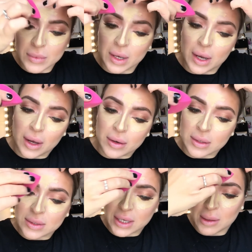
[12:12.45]
and
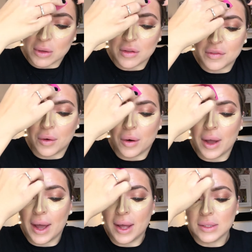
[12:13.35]
same on the
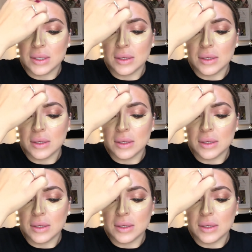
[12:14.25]
forehead.